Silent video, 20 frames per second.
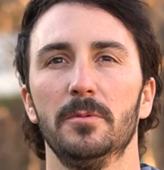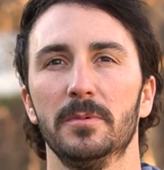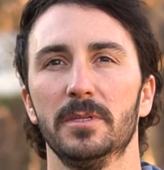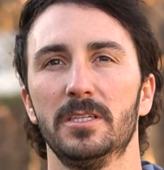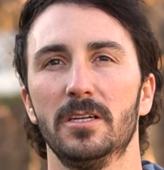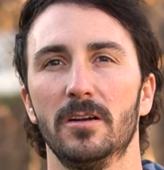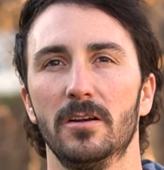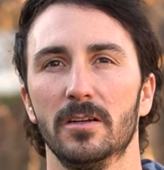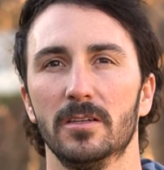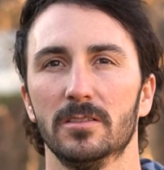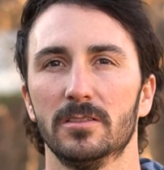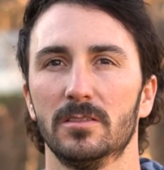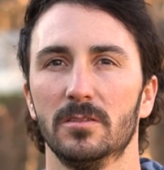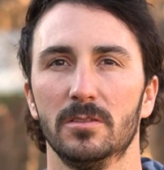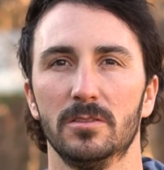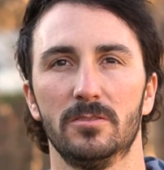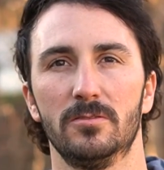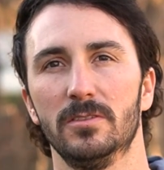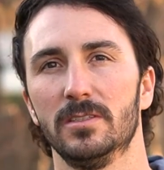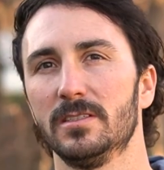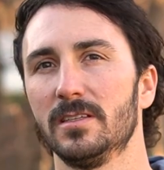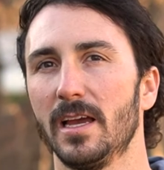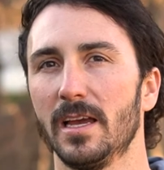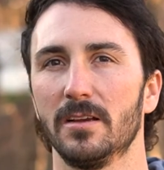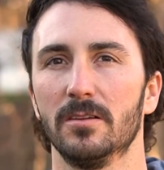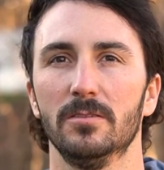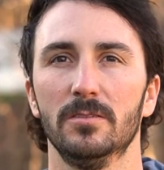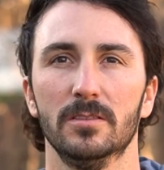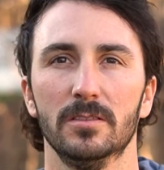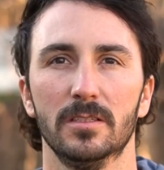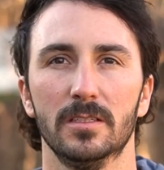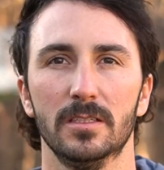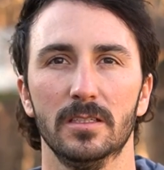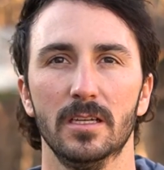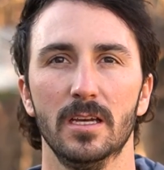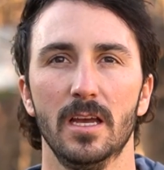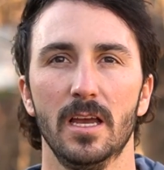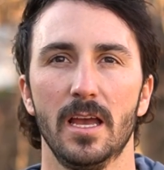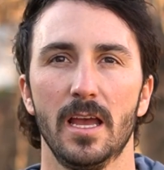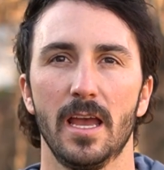material, so it's recycled
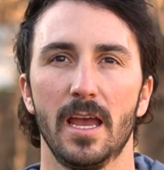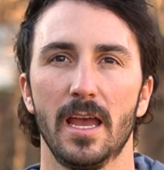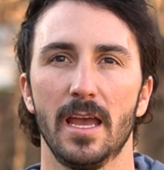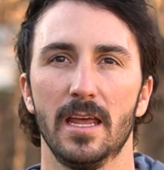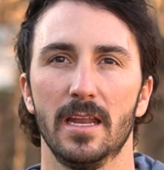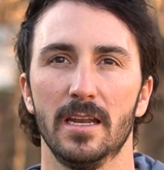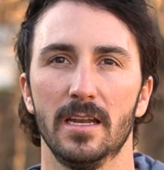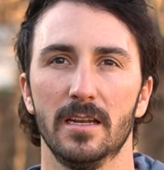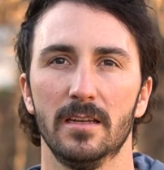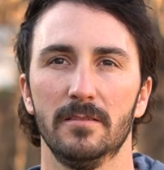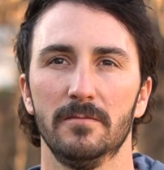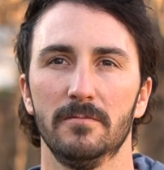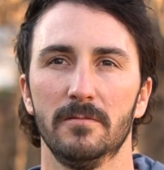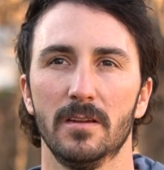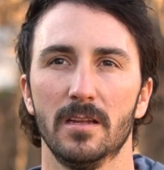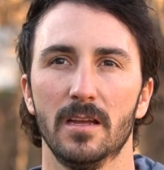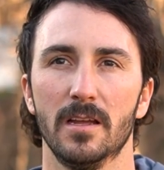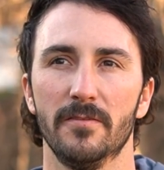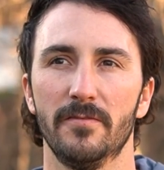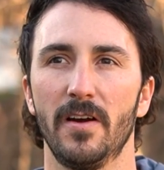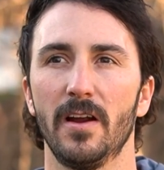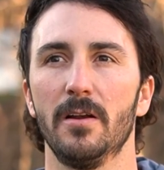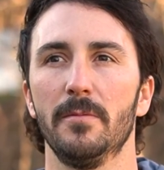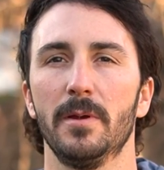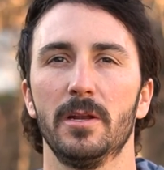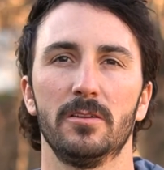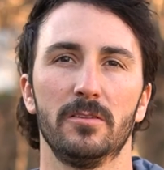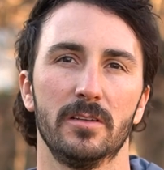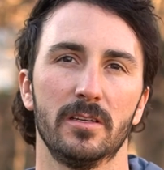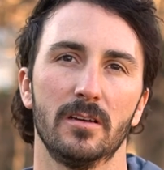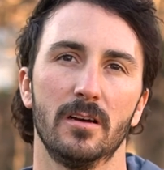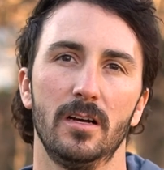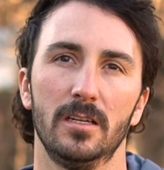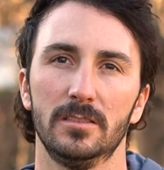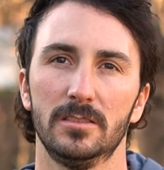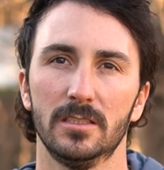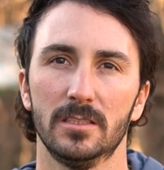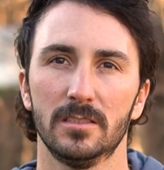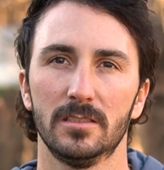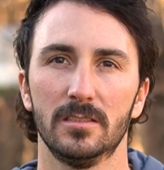and environmentally
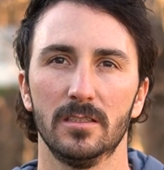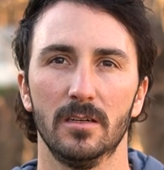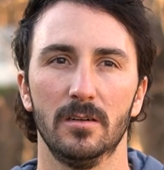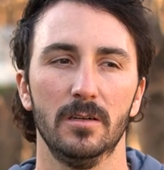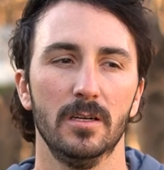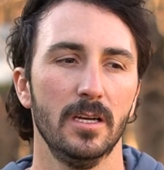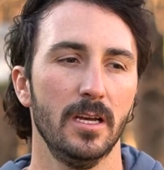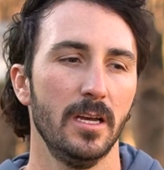conscious. So